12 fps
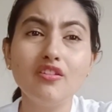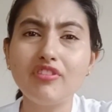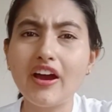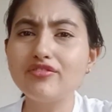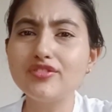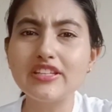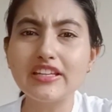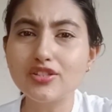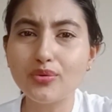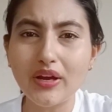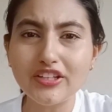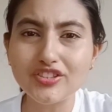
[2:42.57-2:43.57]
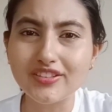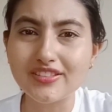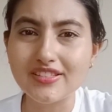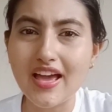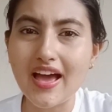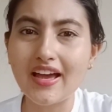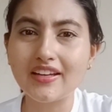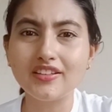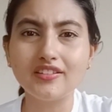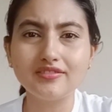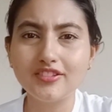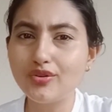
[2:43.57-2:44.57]
5 to 6 questions,
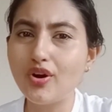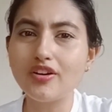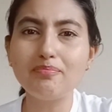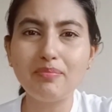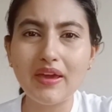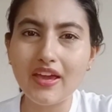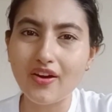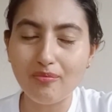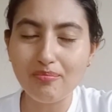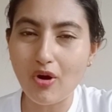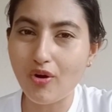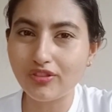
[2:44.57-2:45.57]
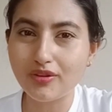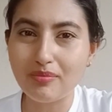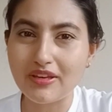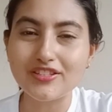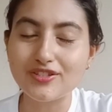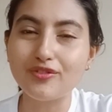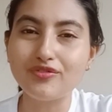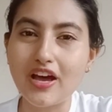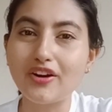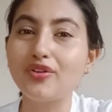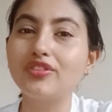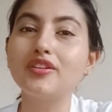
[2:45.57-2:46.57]
and you got to pay on the basis of
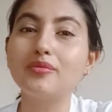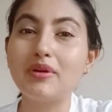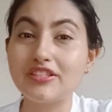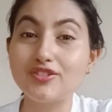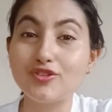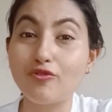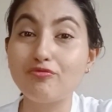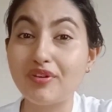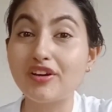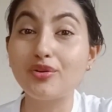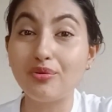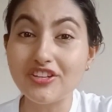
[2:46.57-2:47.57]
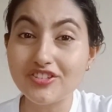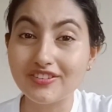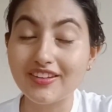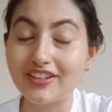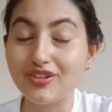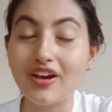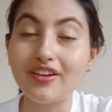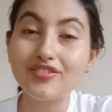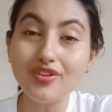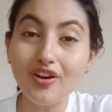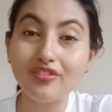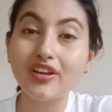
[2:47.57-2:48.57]
that, on the basis of per question that you have
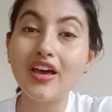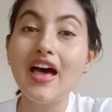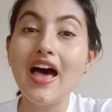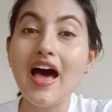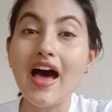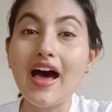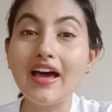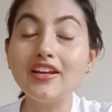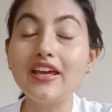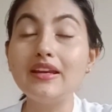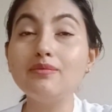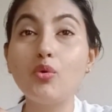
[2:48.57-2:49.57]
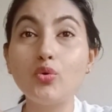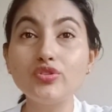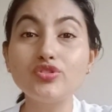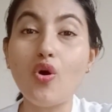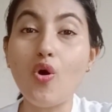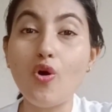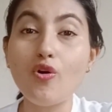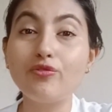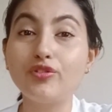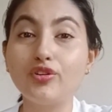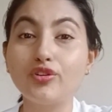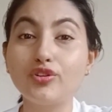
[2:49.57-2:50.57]
solved. And in most
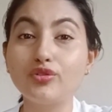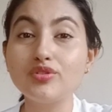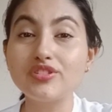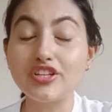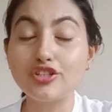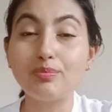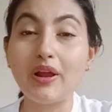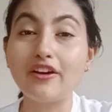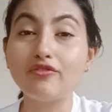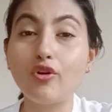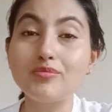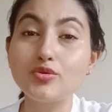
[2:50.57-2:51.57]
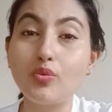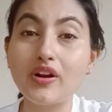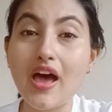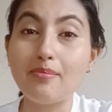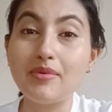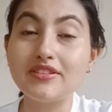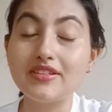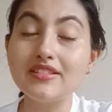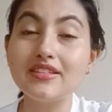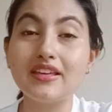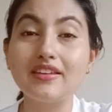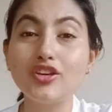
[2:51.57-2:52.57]
of such platforms, what happens
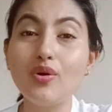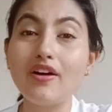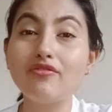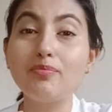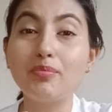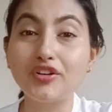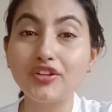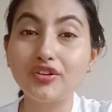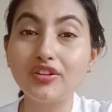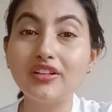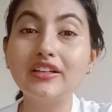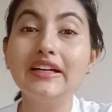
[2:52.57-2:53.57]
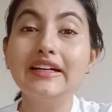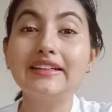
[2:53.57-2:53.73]
is you have a particular